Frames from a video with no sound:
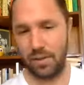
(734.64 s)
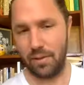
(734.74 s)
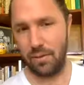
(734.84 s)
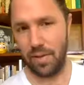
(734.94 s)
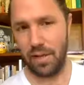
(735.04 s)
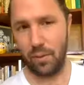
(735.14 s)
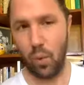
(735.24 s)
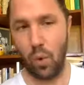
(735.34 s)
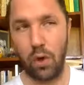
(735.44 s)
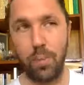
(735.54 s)

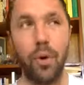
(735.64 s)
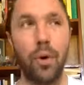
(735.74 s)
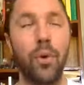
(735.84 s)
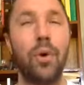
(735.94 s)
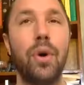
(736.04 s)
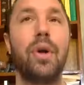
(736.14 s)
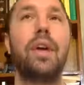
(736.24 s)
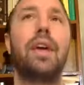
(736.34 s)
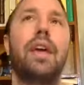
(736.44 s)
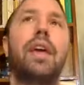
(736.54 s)
getting warm though,
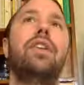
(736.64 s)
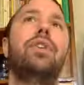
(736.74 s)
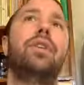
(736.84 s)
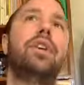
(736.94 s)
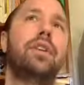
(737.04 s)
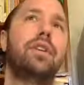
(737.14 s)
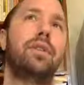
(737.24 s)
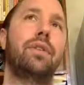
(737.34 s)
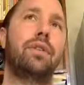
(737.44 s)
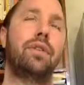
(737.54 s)
and you
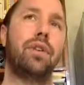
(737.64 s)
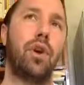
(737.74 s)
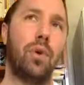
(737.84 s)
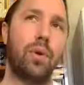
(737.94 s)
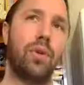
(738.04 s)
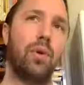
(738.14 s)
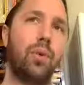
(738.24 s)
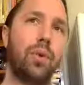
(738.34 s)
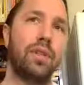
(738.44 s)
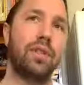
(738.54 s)
can go into the
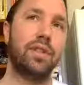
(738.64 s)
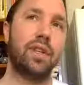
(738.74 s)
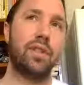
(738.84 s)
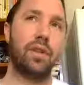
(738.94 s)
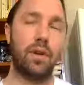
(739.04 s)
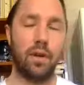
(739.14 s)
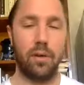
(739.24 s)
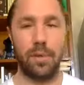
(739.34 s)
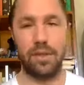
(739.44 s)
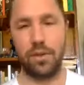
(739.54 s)
woods and there are going
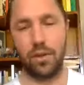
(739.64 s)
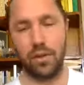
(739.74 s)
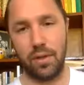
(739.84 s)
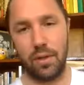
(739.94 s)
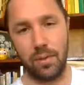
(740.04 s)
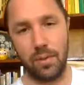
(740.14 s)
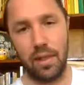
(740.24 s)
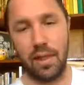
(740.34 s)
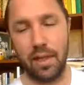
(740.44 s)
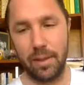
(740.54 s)
to be certain
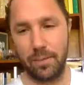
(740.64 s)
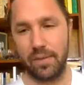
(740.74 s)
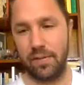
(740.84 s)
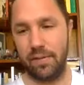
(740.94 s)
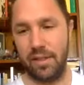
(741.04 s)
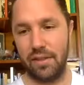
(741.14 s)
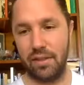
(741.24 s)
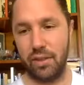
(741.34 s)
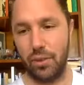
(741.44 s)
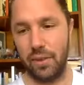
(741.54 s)
limbs of these
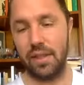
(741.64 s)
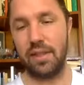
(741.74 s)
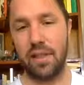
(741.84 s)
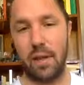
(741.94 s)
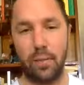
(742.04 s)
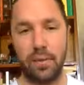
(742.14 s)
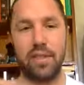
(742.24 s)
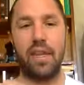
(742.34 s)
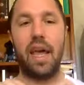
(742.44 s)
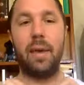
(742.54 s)
trees that will
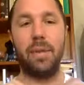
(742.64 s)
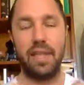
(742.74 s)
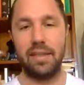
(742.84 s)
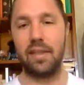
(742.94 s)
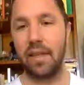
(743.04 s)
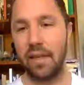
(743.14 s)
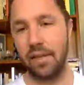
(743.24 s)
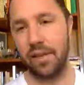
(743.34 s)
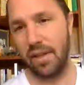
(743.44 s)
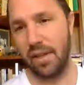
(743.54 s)
snap easily.
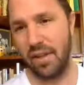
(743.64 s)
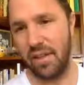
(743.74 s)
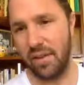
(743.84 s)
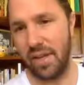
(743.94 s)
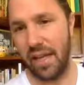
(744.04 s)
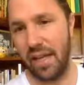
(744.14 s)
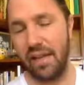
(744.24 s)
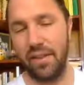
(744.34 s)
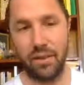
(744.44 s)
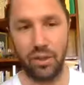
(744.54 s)
They're dead,
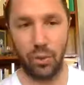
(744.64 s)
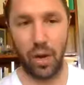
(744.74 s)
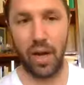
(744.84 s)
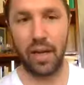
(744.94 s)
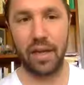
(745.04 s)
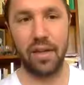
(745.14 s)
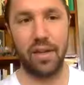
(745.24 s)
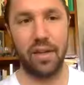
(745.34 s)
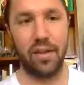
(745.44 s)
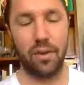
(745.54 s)
they're dry,
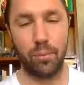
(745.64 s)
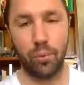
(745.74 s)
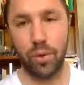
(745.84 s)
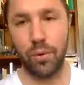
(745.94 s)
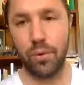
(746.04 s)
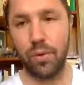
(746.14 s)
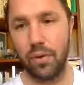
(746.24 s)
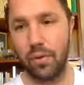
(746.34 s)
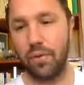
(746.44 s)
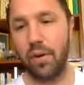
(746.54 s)
they're brittle,
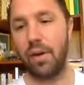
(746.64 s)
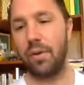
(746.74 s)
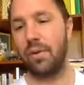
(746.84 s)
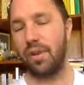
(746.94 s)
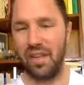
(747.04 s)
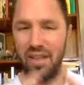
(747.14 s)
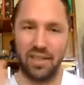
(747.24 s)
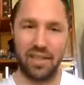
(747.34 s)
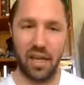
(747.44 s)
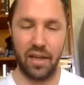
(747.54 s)
they're frail,
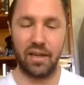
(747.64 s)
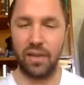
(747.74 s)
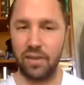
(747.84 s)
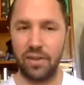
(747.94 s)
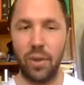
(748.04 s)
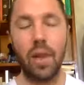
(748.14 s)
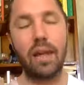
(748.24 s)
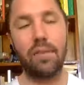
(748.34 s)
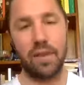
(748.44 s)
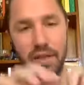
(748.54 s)
it's done. There's no
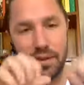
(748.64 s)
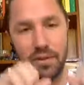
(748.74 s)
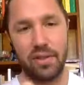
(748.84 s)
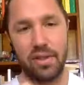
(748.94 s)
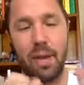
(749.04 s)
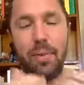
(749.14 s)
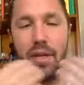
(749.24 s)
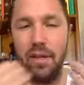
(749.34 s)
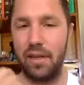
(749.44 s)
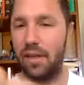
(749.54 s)
life in it. You snap
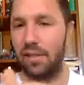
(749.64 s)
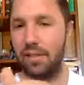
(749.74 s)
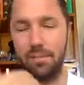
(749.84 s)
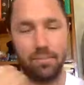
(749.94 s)
it and it's